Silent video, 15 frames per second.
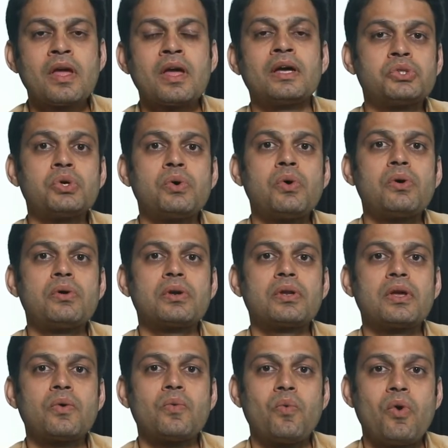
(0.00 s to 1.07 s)
So
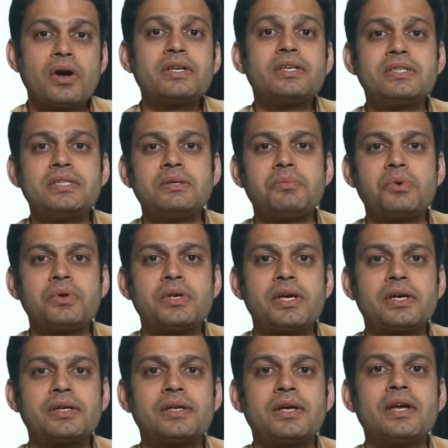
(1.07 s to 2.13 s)
what is
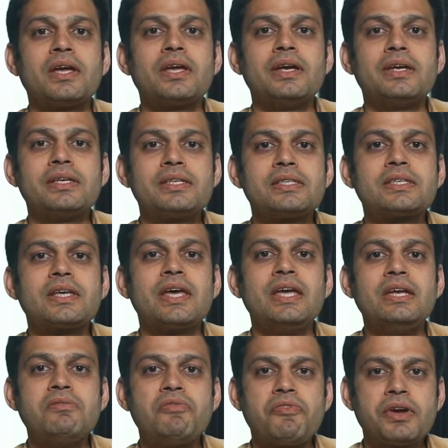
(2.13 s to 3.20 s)
pneumonia? It is
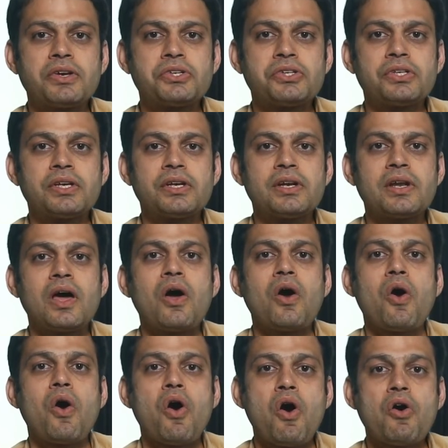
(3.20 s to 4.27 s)
infection
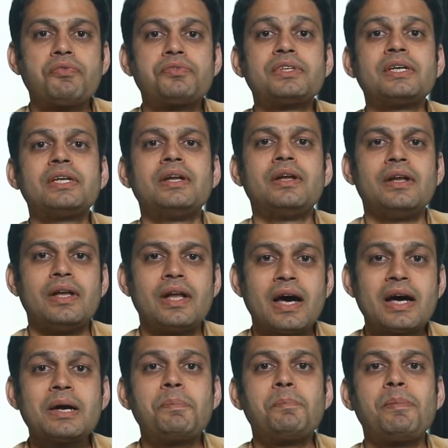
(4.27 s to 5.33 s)
of the
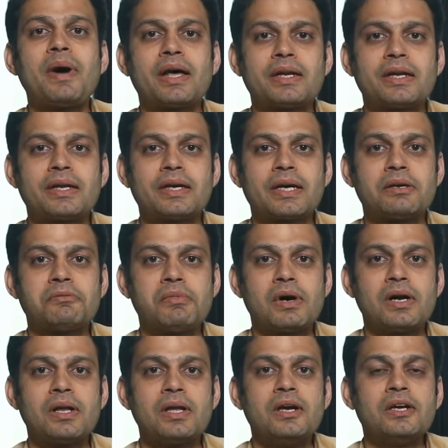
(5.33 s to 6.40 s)
lung
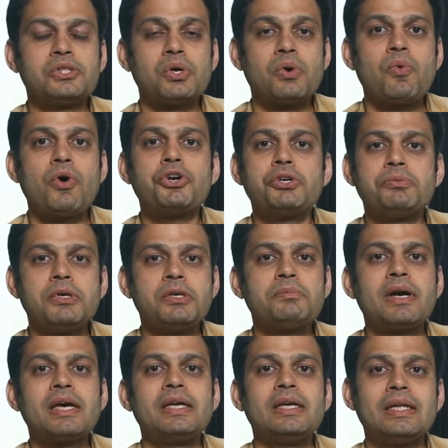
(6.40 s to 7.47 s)
parenchyma. So what do you mean
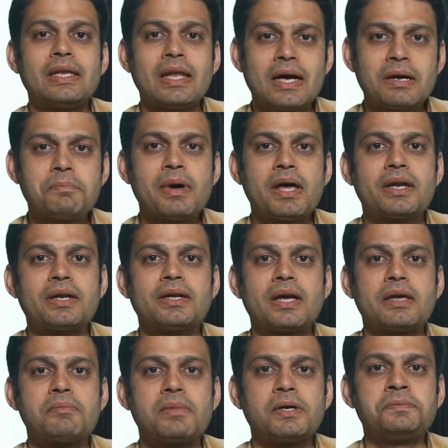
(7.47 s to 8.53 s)
by lung
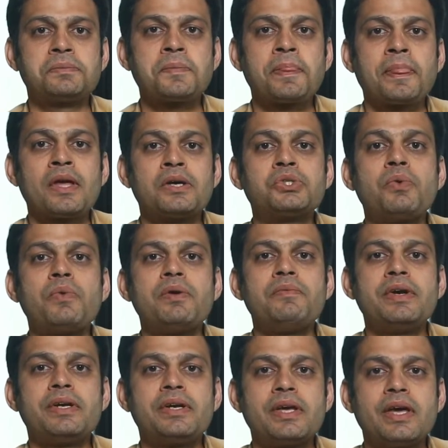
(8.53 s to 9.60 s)
parenchyma? So when we
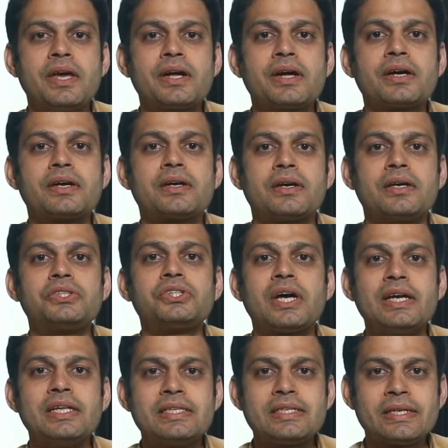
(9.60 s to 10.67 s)
take a
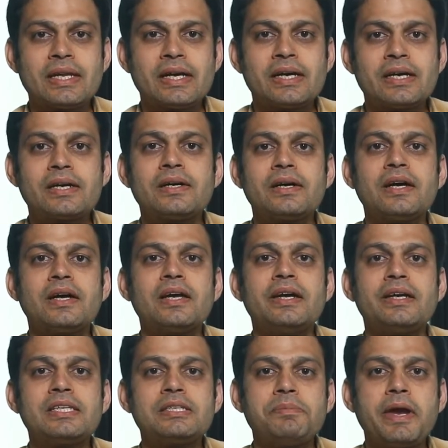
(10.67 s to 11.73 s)
child's lung,
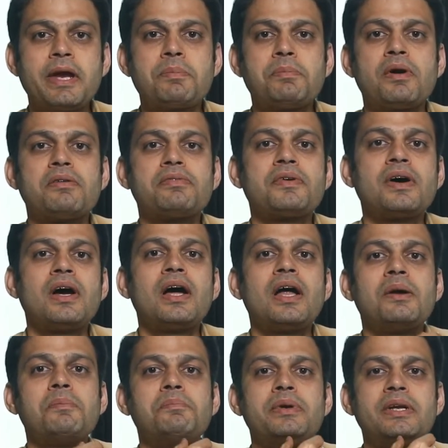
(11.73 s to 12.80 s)
it is made up of
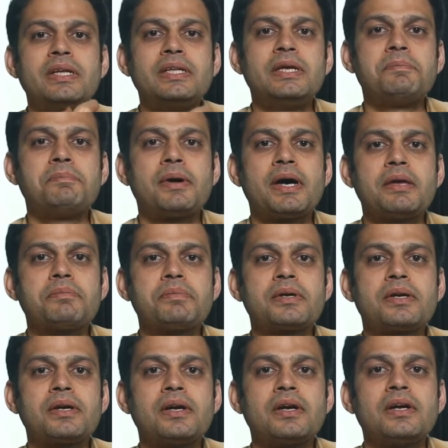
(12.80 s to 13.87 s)
breathing pipe
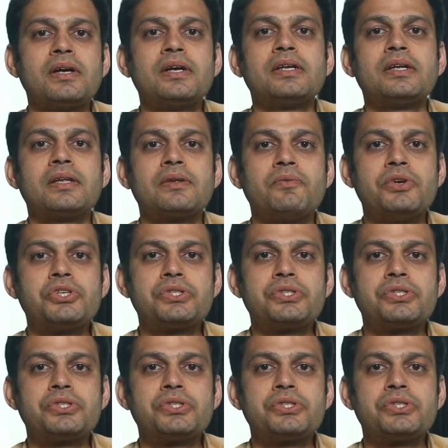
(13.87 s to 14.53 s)
which